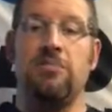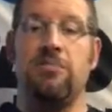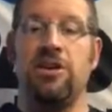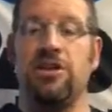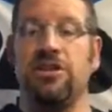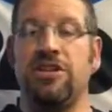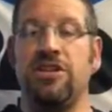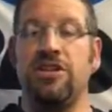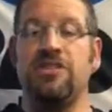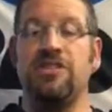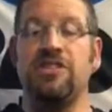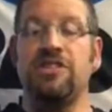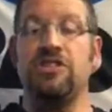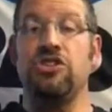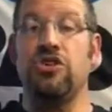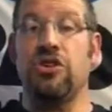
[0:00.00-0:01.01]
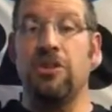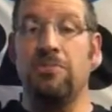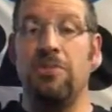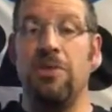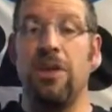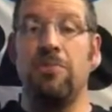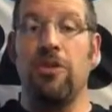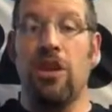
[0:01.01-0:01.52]
but the difference is you
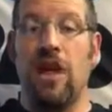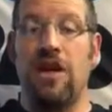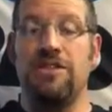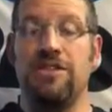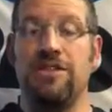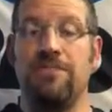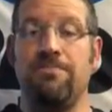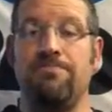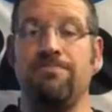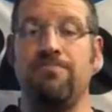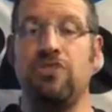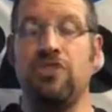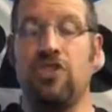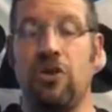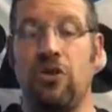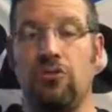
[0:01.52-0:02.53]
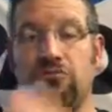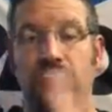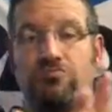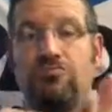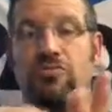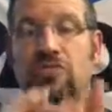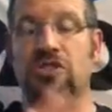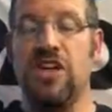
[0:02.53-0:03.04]
can minimalize it. So
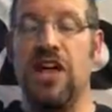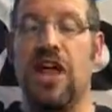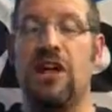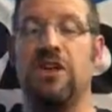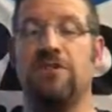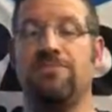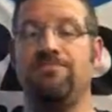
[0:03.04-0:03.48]
sand.